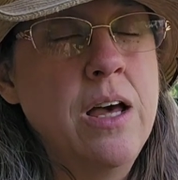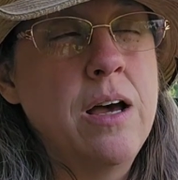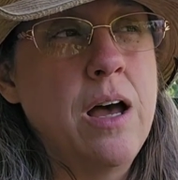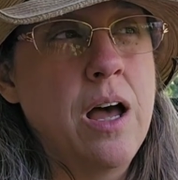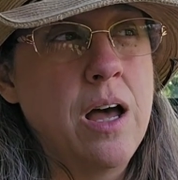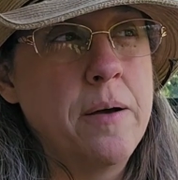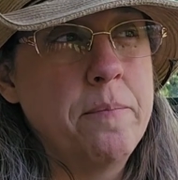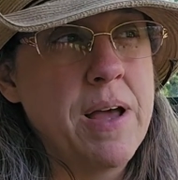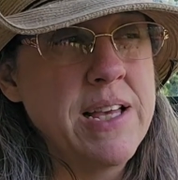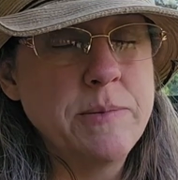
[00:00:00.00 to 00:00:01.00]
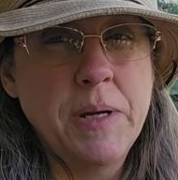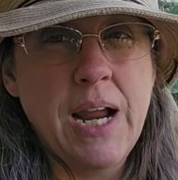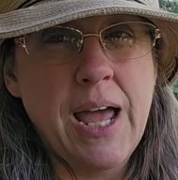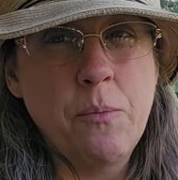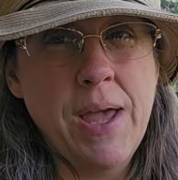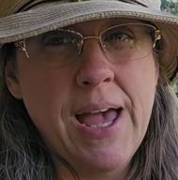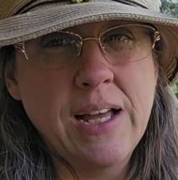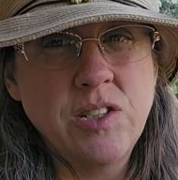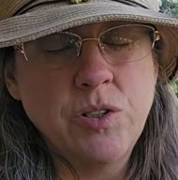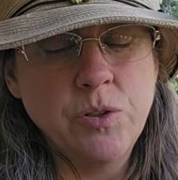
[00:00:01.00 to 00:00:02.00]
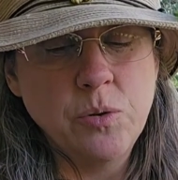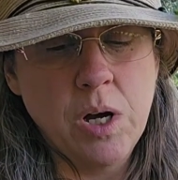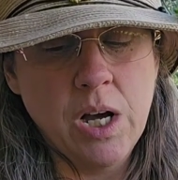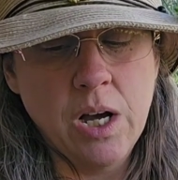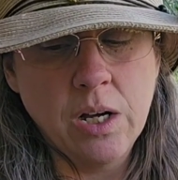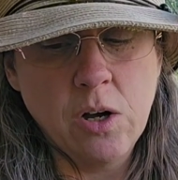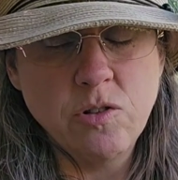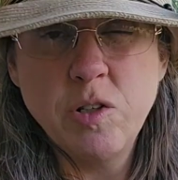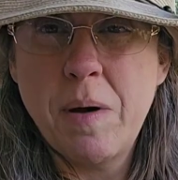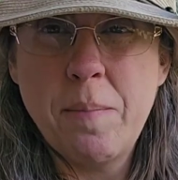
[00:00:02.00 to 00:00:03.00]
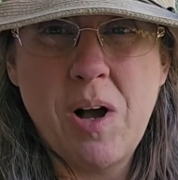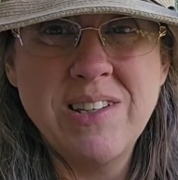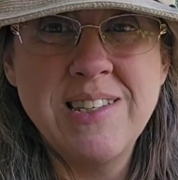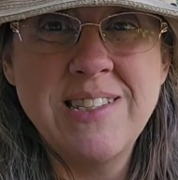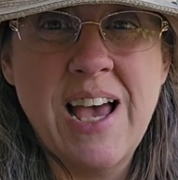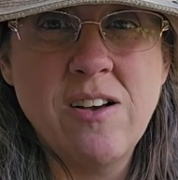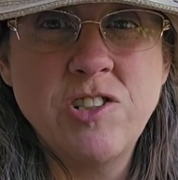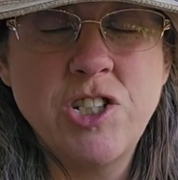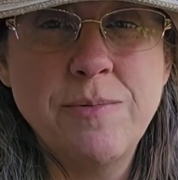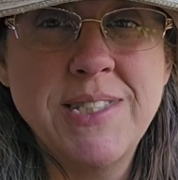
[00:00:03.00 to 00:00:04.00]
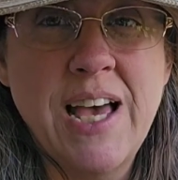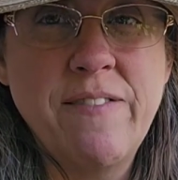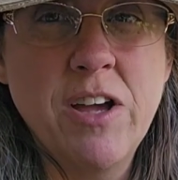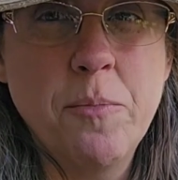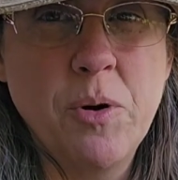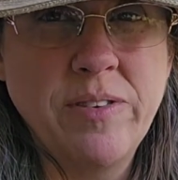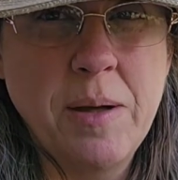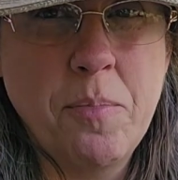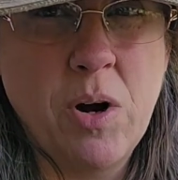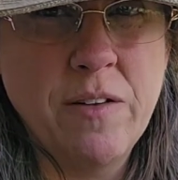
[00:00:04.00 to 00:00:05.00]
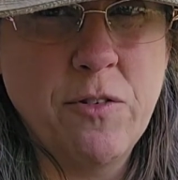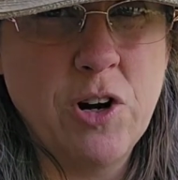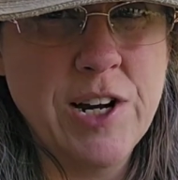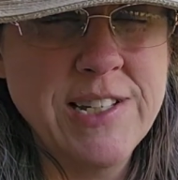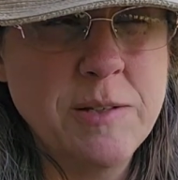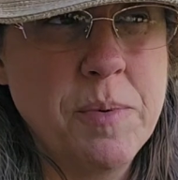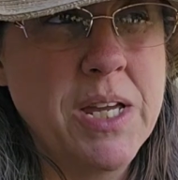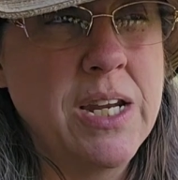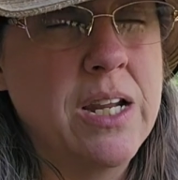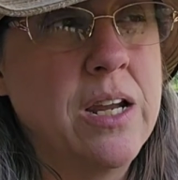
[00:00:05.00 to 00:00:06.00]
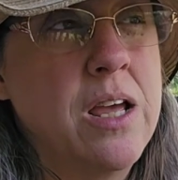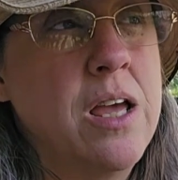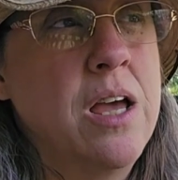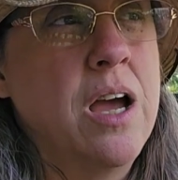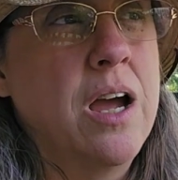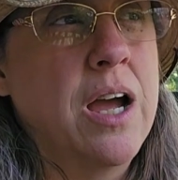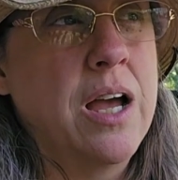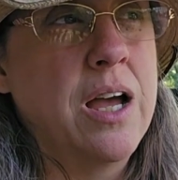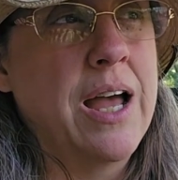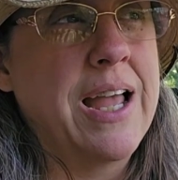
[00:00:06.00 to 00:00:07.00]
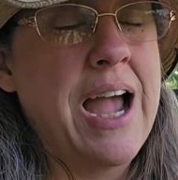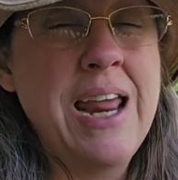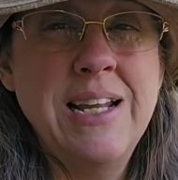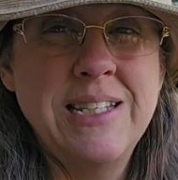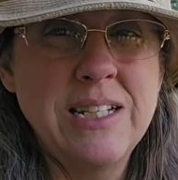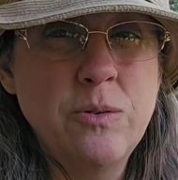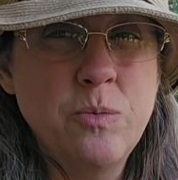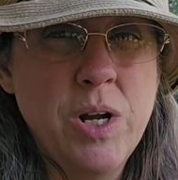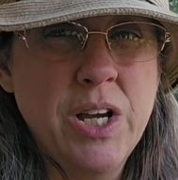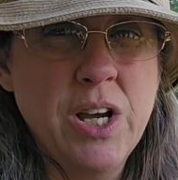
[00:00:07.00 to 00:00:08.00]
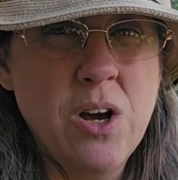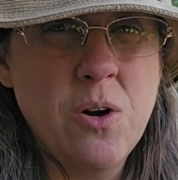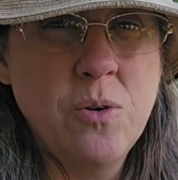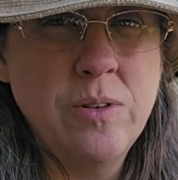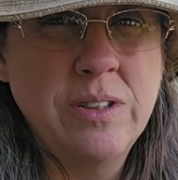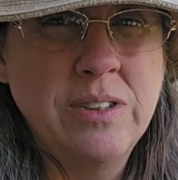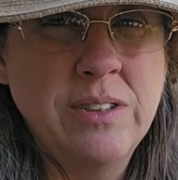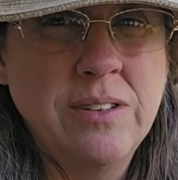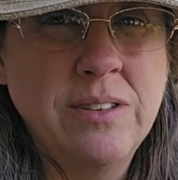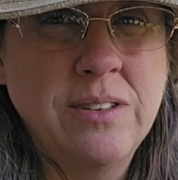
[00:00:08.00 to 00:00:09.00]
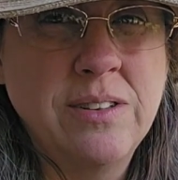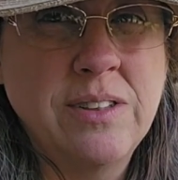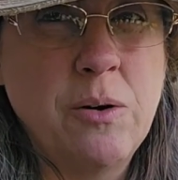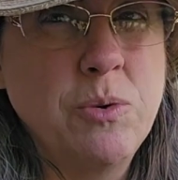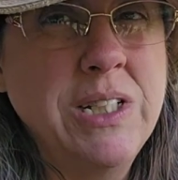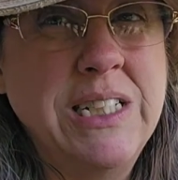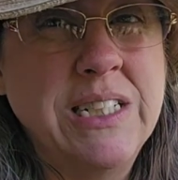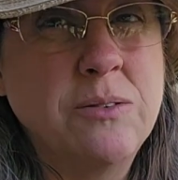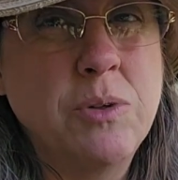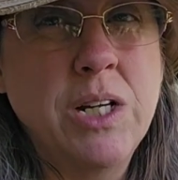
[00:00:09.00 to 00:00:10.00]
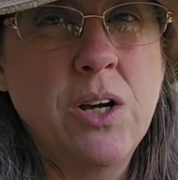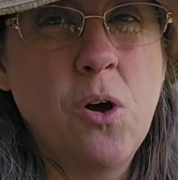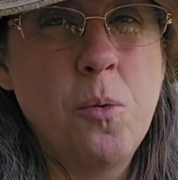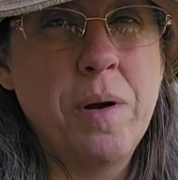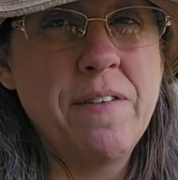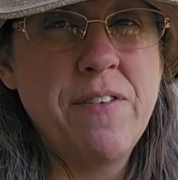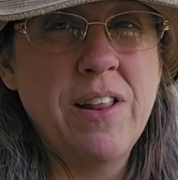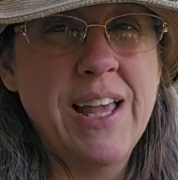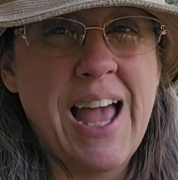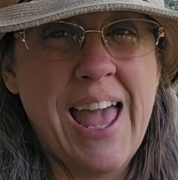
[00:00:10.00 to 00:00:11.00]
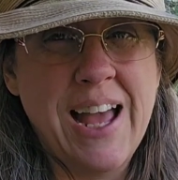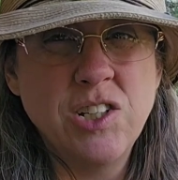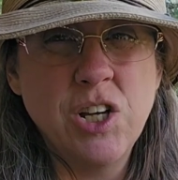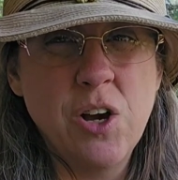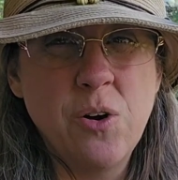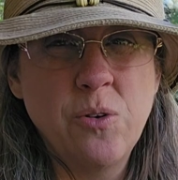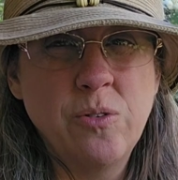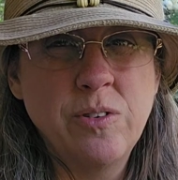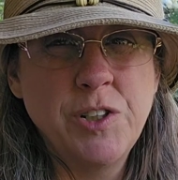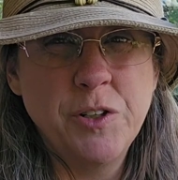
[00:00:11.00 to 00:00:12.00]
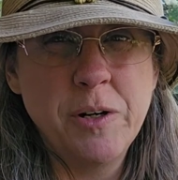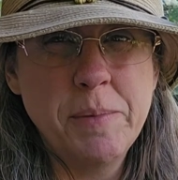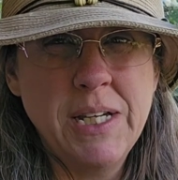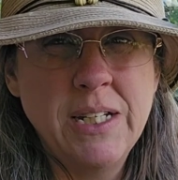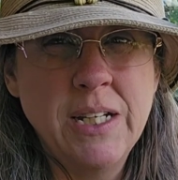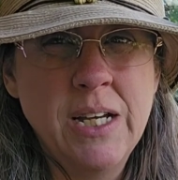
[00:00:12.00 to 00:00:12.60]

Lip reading: my husband and I, we had to go to my boss's house. She was having a birthday party for her husband, and I kind of didn't want to go. I really didn't want to go, but I felt like I had to go. You know what I mean?